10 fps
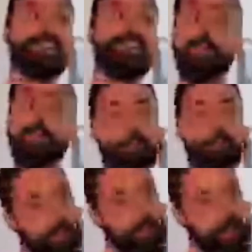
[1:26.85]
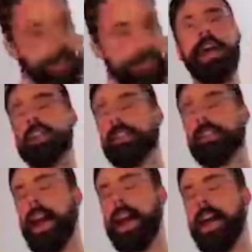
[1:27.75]
I just hoped it would. I
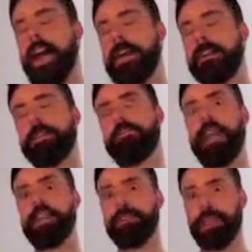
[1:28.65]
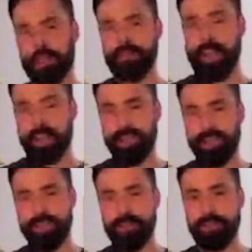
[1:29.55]
had a lot, some major
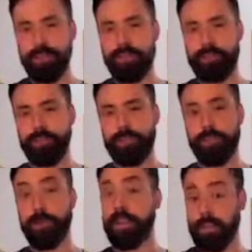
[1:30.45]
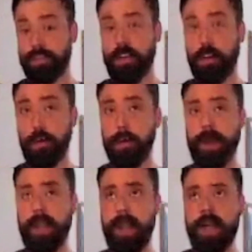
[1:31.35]
reservations doing the
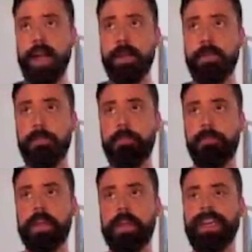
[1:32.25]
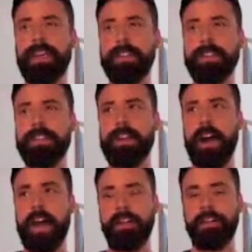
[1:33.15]
show because
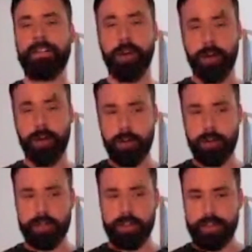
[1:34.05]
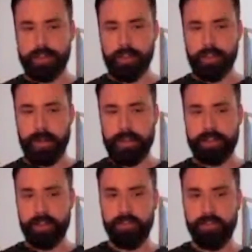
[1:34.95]
I don't consider
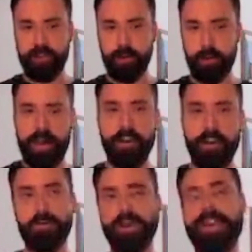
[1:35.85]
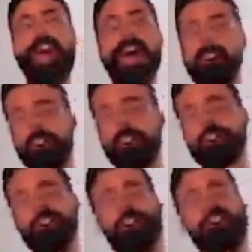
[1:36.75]
myself, nor have I really
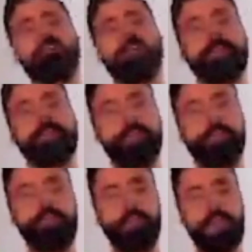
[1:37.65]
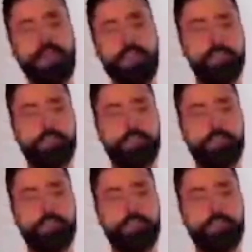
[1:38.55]
ever considered myself